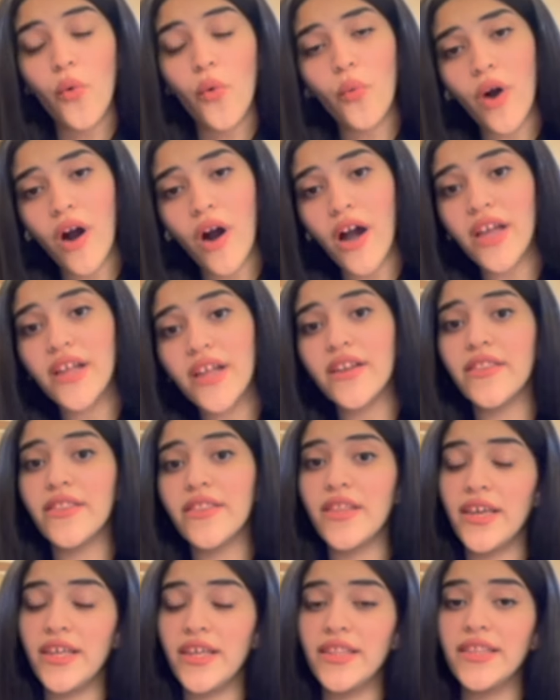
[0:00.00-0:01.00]
While
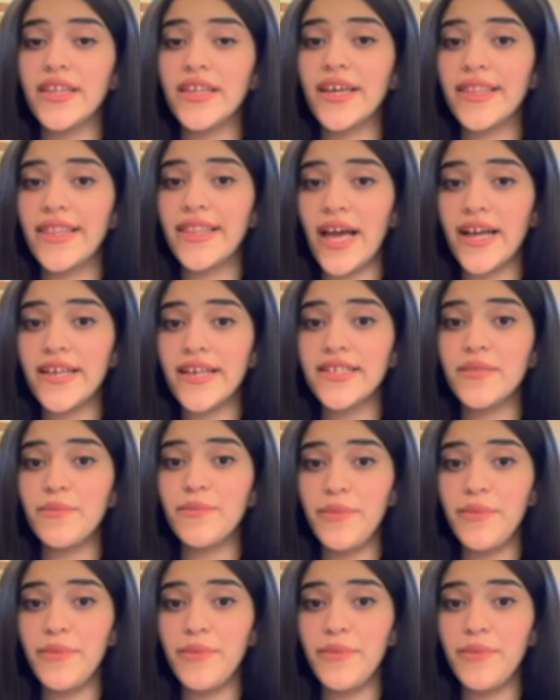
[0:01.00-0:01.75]
in class